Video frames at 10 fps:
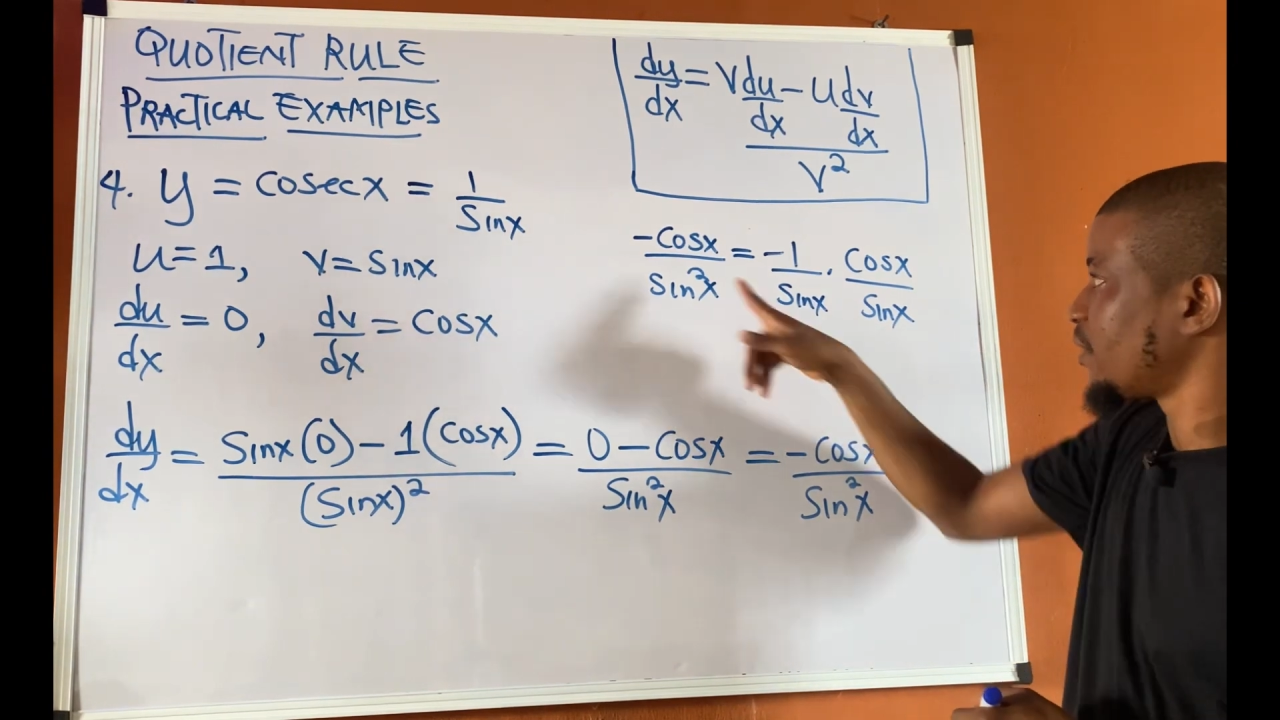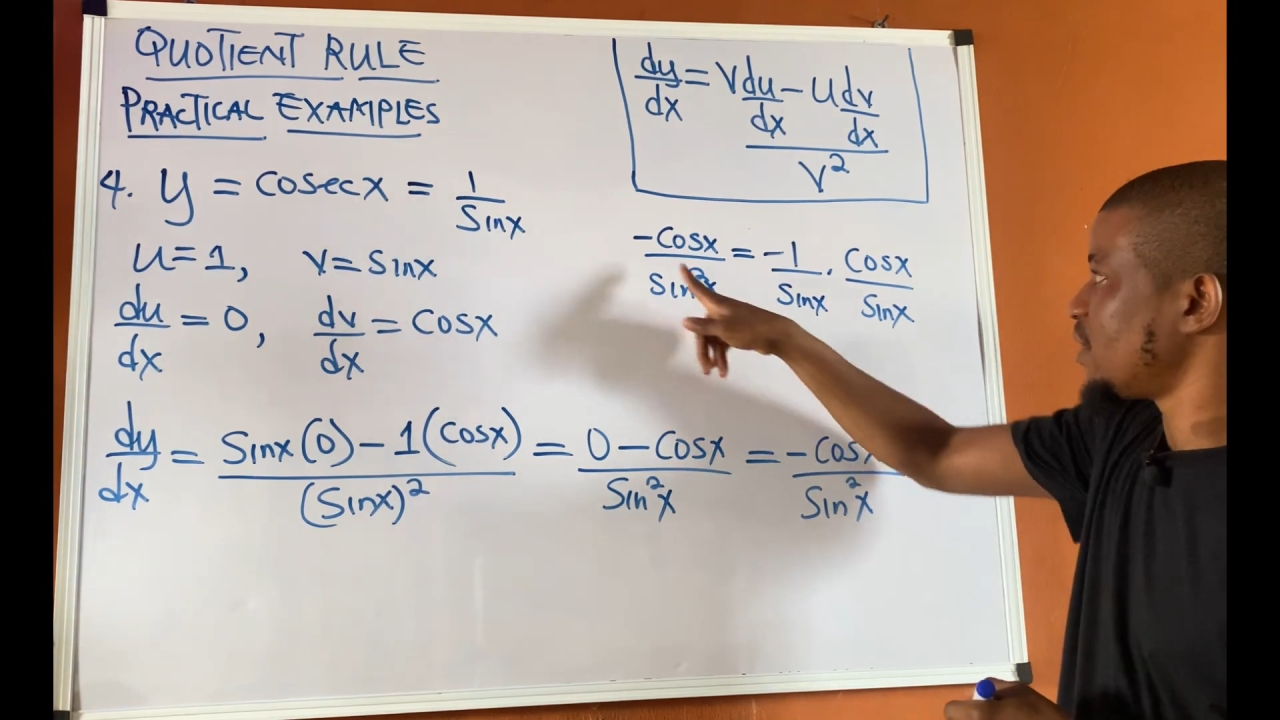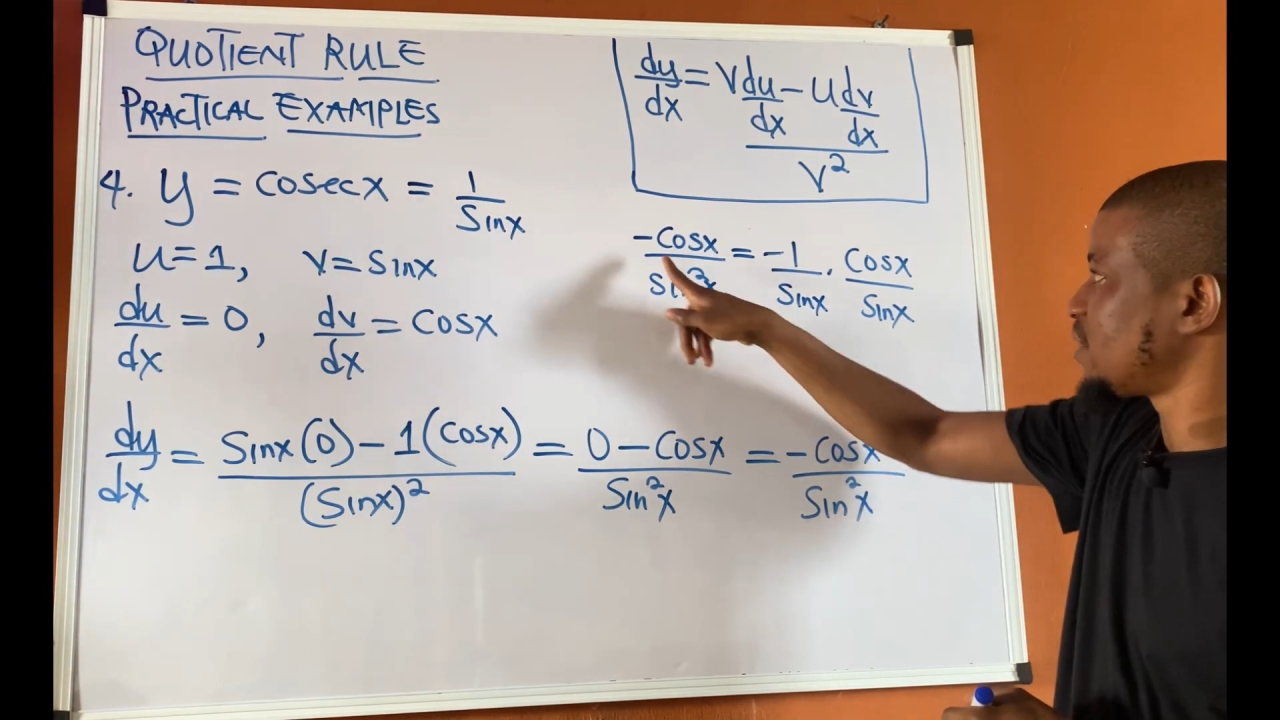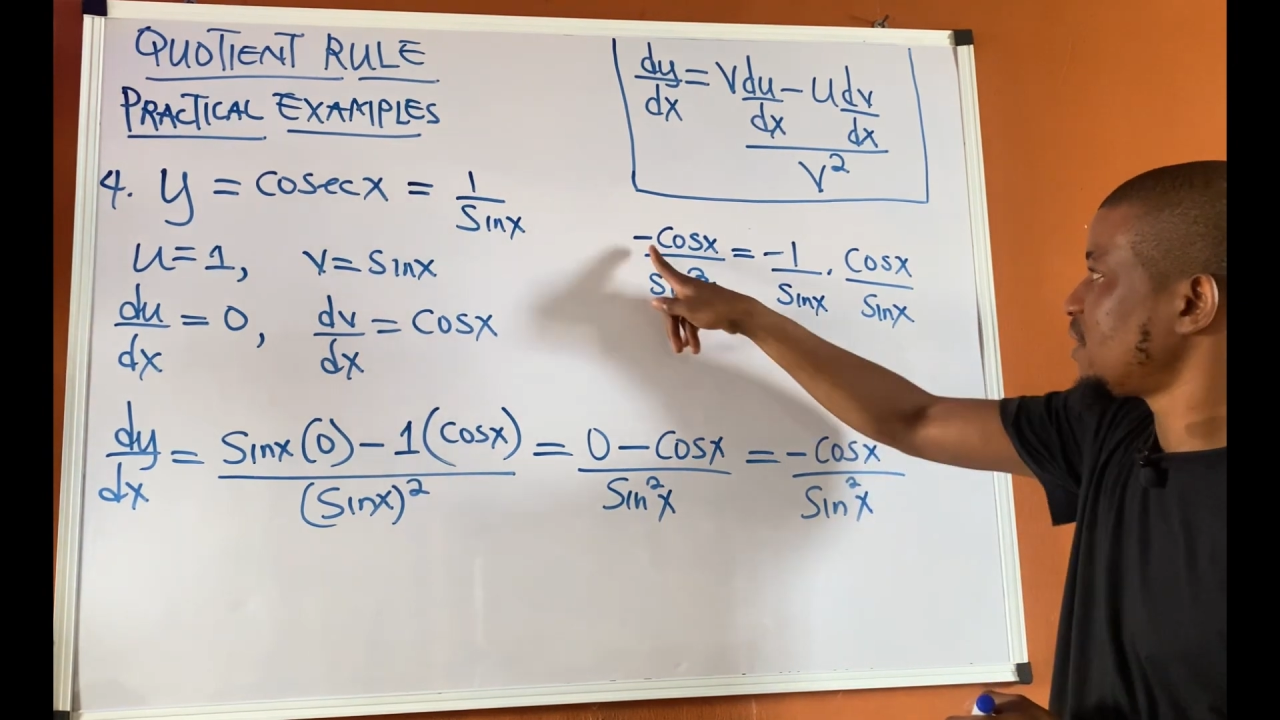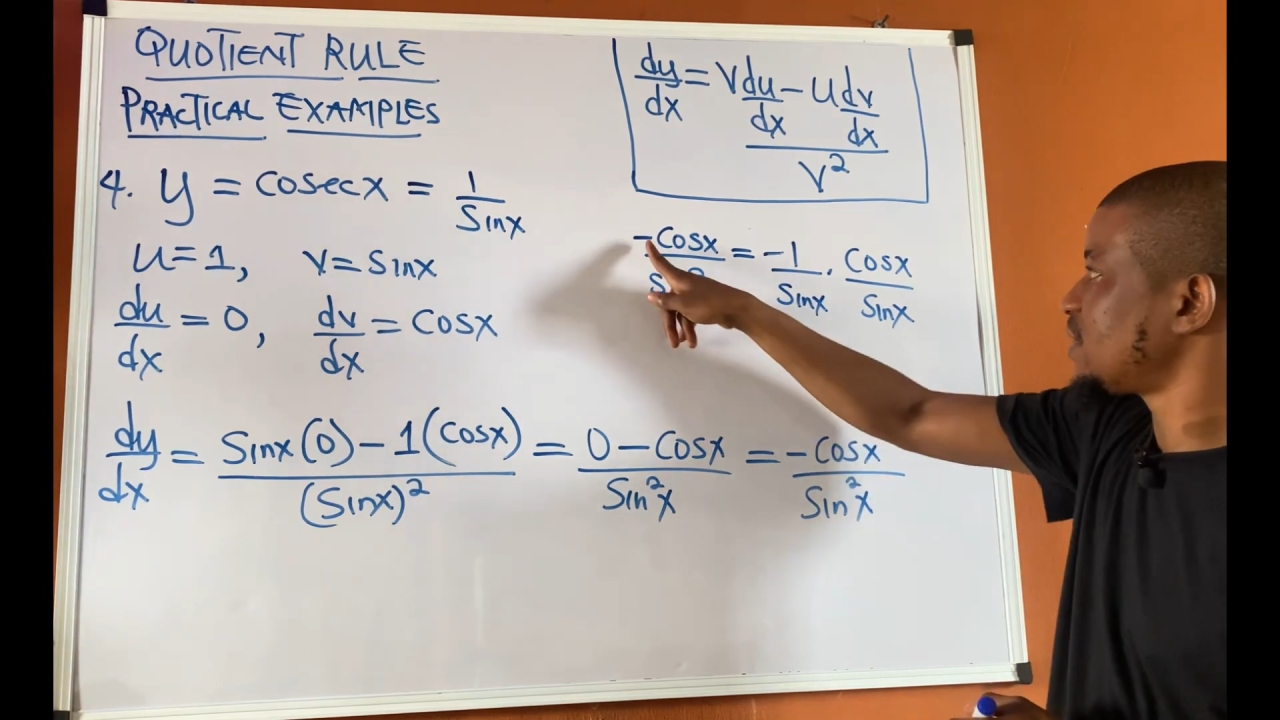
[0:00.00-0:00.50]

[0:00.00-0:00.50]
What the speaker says: Because